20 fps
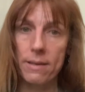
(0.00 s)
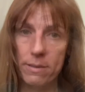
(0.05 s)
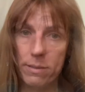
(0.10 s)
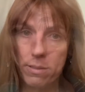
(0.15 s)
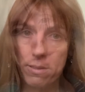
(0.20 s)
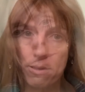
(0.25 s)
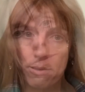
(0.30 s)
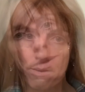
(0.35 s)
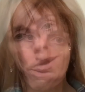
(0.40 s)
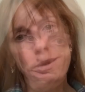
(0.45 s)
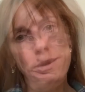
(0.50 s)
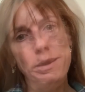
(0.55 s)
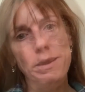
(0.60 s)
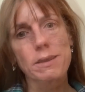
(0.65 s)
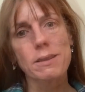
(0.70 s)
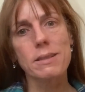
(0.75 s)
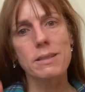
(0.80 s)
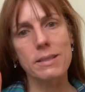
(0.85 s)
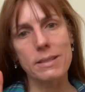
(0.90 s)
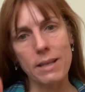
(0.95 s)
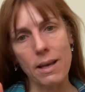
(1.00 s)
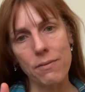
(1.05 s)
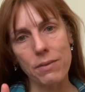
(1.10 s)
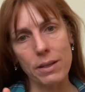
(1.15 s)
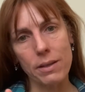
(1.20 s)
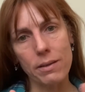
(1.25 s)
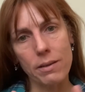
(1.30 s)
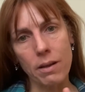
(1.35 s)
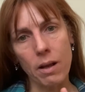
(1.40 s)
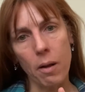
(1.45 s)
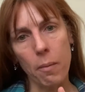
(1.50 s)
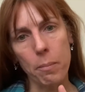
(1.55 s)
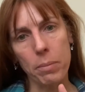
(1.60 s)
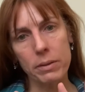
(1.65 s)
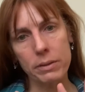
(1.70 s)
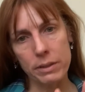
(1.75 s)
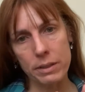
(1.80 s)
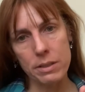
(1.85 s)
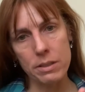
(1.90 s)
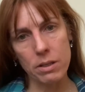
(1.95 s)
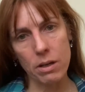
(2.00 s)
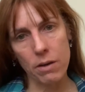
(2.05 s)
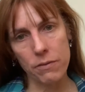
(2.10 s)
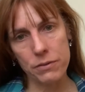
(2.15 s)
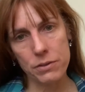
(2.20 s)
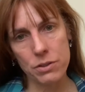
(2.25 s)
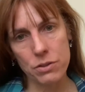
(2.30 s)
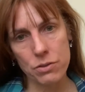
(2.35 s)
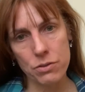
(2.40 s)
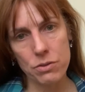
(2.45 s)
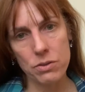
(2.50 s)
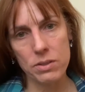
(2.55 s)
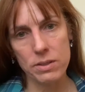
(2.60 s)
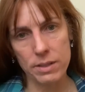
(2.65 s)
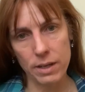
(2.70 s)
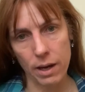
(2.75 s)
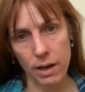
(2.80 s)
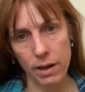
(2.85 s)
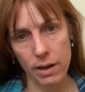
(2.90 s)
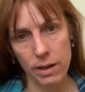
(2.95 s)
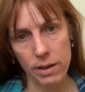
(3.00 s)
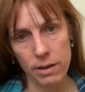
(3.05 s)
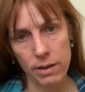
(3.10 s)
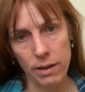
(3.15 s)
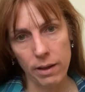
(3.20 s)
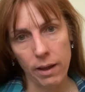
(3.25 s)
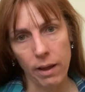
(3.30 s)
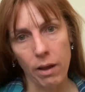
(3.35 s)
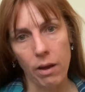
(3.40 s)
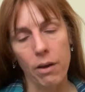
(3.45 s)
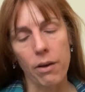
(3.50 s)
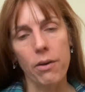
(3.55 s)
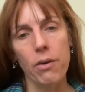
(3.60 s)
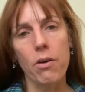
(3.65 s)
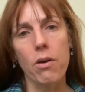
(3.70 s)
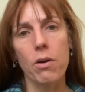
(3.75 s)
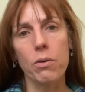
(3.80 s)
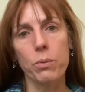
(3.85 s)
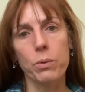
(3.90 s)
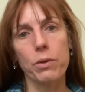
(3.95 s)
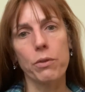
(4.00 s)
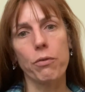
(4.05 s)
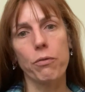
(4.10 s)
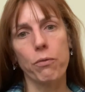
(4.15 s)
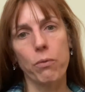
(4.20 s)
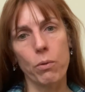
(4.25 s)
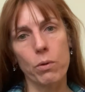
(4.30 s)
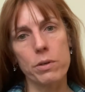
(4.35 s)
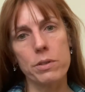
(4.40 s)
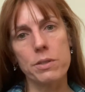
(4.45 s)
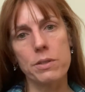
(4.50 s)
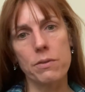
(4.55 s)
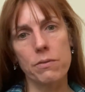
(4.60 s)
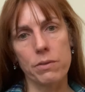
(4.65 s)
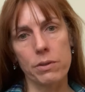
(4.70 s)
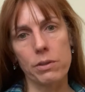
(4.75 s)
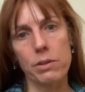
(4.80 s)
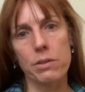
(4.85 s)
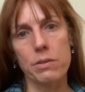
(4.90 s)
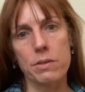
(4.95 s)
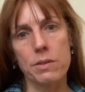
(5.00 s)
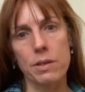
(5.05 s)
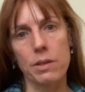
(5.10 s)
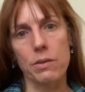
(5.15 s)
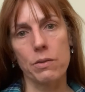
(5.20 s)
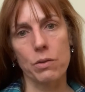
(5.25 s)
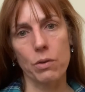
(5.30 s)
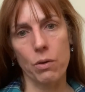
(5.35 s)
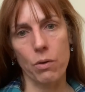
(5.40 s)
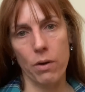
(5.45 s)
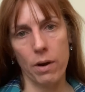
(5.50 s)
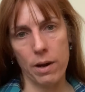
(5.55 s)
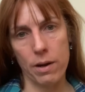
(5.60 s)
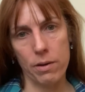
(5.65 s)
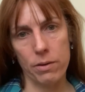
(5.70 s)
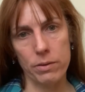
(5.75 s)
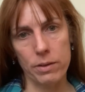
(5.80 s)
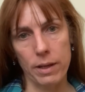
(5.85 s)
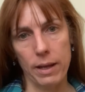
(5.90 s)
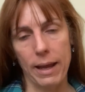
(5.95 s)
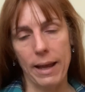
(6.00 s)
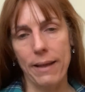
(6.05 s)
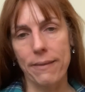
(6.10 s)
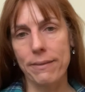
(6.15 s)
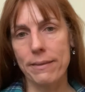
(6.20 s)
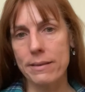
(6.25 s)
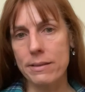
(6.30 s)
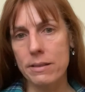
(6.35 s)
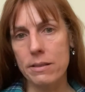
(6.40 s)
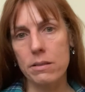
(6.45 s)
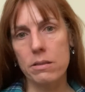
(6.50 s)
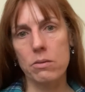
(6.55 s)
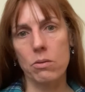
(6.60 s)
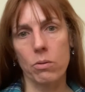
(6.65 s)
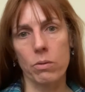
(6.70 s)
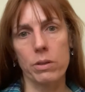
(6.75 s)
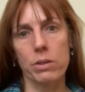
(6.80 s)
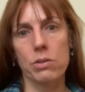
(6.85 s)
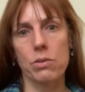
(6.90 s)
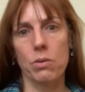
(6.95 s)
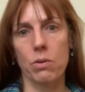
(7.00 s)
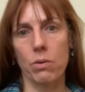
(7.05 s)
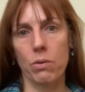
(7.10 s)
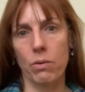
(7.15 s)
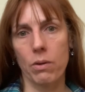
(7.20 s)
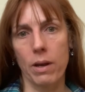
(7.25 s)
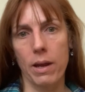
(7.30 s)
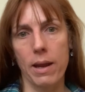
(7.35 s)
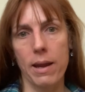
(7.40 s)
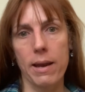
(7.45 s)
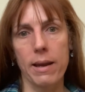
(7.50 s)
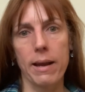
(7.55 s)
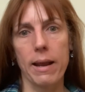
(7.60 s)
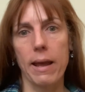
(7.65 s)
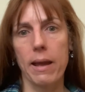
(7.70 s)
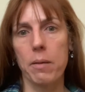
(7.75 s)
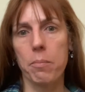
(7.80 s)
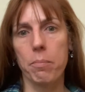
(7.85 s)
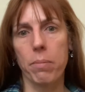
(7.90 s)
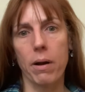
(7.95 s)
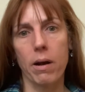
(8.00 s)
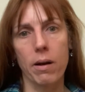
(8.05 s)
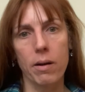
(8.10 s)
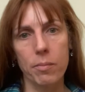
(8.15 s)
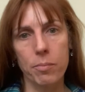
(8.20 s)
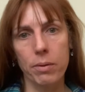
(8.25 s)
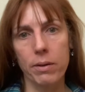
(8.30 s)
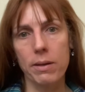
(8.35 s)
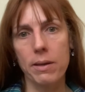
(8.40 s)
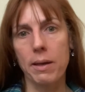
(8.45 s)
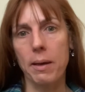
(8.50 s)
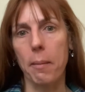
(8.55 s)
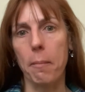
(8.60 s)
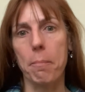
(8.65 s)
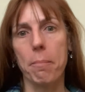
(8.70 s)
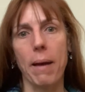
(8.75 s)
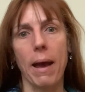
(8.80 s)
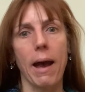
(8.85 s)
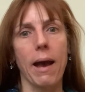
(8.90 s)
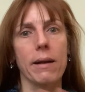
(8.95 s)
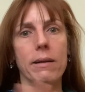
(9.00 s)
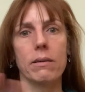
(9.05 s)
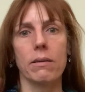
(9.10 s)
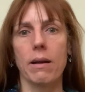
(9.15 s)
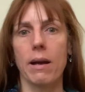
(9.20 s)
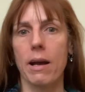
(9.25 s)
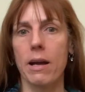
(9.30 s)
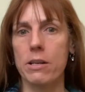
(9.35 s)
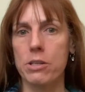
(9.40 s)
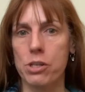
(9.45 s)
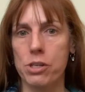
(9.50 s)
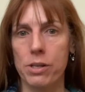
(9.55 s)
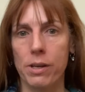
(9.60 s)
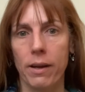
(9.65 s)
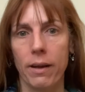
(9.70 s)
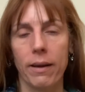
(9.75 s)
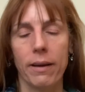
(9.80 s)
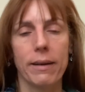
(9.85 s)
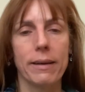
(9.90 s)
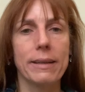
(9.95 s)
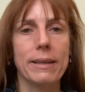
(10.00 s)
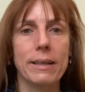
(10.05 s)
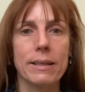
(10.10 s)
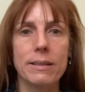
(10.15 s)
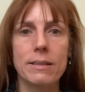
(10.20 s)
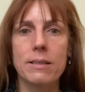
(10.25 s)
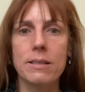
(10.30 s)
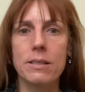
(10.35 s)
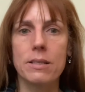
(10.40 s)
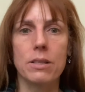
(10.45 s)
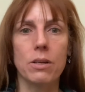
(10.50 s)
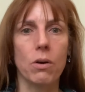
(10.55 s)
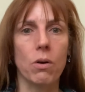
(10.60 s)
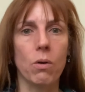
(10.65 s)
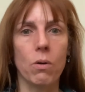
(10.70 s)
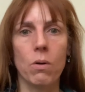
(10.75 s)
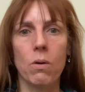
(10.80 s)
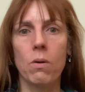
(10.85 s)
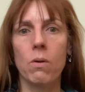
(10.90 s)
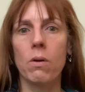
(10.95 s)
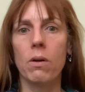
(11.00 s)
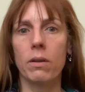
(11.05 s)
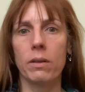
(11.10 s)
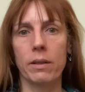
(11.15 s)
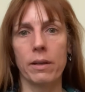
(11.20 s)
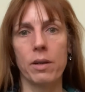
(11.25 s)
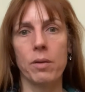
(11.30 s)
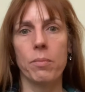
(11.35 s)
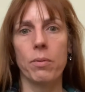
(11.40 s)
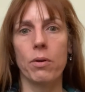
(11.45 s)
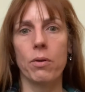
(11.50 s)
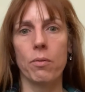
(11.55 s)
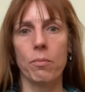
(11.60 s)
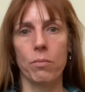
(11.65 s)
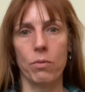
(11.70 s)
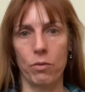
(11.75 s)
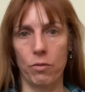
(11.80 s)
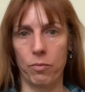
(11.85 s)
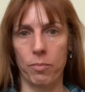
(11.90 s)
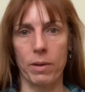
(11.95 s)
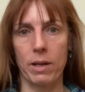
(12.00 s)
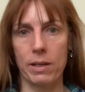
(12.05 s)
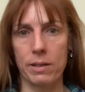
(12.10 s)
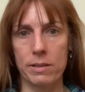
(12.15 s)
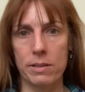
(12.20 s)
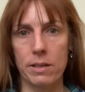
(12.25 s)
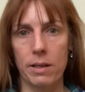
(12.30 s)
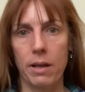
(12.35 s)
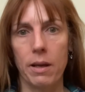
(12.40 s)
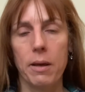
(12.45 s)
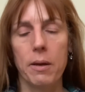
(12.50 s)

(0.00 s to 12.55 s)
Ultimately, seven police officers die, along with four civilians in the crowd. And this is going to create a public backlash against the whole labor movement.